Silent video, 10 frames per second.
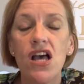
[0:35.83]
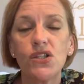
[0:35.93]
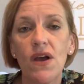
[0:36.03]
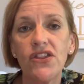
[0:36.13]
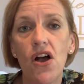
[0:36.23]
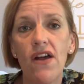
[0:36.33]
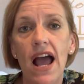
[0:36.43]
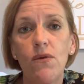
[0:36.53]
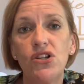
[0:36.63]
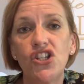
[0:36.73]
So I thought
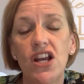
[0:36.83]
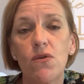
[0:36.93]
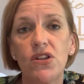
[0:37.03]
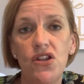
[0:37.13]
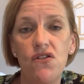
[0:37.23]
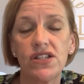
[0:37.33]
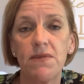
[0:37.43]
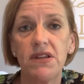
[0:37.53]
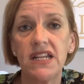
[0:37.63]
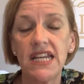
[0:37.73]
I would share with you
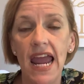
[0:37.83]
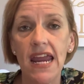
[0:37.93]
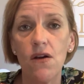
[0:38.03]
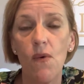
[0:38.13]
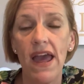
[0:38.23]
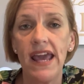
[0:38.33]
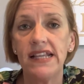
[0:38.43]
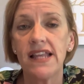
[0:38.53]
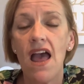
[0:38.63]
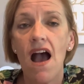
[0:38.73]
some of the
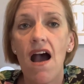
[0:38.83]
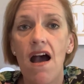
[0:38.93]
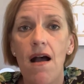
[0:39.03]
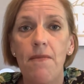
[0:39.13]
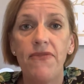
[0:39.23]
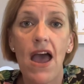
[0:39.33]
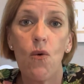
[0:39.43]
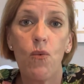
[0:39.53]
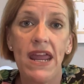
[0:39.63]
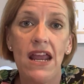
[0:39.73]
takeaways um,
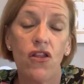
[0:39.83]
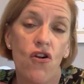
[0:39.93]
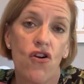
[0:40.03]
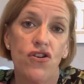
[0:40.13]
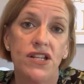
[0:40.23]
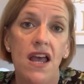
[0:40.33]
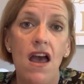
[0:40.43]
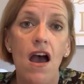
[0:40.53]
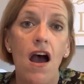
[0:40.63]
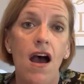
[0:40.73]
that we learned
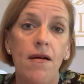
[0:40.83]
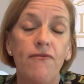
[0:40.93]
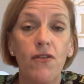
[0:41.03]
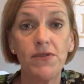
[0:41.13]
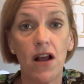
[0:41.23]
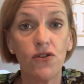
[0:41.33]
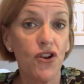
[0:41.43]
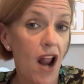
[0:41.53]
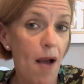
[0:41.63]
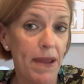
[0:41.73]
um, from Dr.
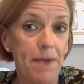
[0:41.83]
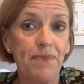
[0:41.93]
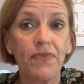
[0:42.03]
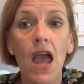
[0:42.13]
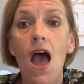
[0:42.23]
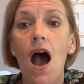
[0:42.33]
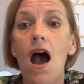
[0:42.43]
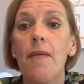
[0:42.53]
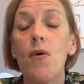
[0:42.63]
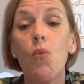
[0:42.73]
Guettabi.
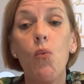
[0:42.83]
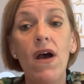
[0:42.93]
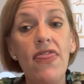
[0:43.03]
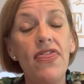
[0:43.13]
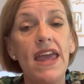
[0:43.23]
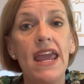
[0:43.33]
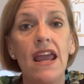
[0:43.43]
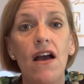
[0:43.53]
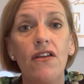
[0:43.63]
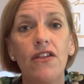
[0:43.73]
Um, one
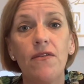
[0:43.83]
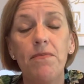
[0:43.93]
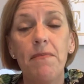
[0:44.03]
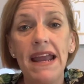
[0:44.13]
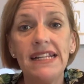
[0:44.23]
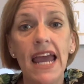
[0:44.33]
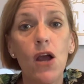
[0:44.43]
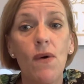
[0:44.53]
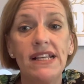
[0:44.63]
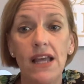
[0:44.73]
thing, uh, the main
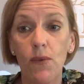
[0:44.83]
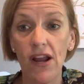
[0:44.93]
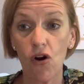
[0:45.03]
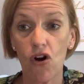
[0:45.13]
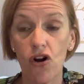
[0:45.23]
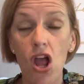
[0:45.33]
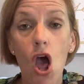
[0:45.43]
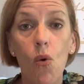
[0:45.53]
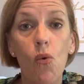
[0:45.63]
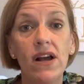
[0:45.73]
takeaways that we heard
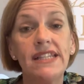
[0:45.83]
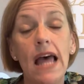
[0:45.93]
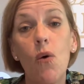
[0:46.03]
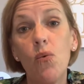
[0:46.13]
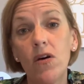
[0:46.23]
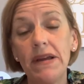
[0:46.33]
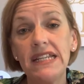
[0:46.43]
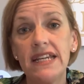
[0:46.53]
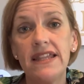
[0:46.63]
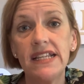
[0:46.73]
was that
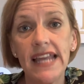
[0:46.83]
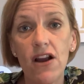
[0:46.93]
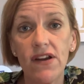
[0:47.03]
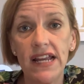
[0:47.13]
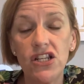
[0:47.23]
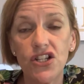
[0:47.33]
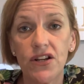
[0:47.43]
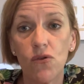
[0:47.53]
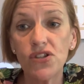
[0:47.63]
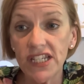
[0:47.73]
Wilmington, this area in
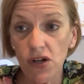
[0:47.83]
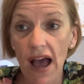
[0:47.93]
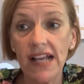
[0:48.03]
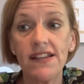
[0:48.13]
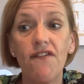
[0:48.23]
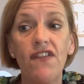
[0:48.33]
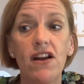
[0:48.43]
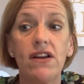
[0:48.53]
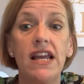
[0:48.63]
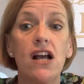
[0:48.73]
general, still has a
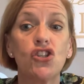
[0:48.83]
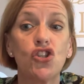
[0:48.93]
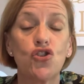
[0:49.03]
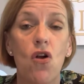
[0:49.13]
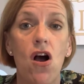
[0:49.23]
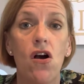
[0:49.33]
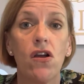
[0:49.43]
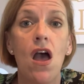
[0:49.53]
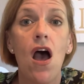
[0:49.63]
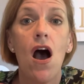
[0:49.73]
very
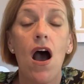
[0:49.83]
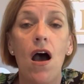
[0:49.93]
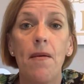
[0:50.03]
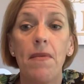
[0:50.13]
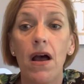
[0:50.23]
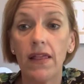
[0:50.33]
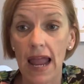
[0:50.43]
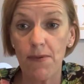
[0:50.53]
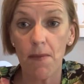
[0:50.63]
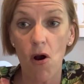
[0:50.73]
strong um,
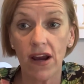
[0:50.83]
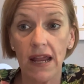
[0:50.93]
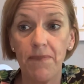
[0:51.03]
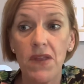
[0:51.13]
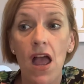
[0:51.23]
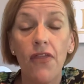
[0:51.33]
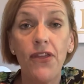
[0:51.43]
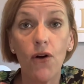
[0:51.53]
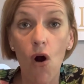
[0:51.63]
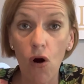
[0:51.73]
labor market.
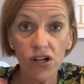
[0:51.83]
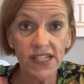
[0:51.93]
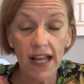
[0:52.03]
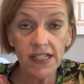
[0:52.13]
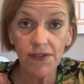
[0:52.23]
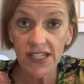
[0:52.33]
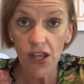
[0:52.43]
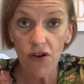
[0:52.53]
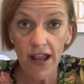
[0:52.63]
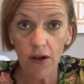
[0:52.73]
There are signs of a
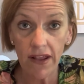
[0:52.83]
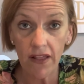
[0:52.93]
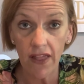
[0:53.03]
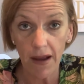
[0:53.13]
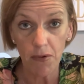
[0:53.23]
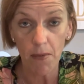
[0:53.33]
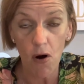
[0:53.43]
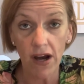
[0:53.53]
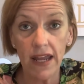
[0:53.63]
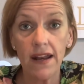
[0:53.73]
slowdown in the labor
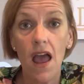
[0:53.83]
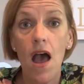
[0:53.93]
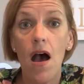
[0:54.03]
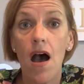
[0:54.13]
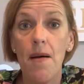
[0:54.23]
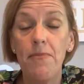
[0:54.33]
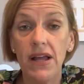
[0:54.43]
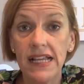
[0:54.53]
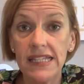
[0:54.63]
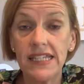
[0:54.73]
market, um,
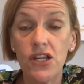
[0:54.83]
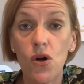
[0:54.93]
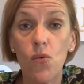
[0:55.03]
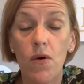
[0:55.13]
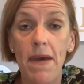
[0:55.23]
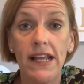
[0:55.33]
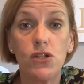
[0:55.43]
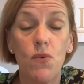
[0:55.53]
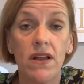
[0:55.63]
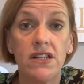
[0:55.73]
but it still
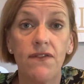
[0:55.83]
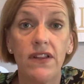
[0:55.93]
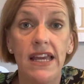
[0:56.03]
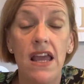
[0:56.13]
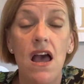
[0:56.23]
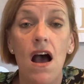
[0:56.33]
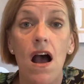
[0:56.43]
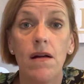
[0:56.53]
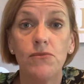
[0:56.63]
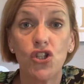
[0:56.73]
remains relatively
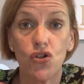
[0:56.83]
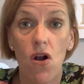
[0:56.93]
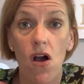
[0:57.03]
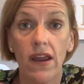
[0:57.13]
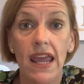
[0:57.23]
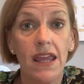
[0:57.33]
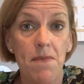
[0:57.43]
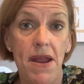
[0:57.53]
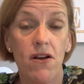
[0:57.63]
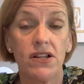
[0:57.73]
um, strong in
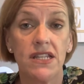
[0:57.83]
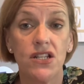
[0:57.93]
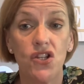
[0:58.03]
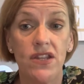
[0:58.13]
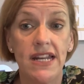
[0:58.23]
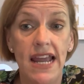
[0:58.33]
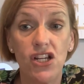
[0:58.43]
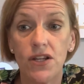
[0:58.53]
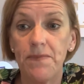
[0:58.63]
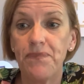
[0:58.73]
comparison to the
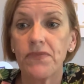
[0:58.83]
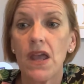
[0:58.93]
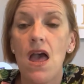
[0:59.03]
nation.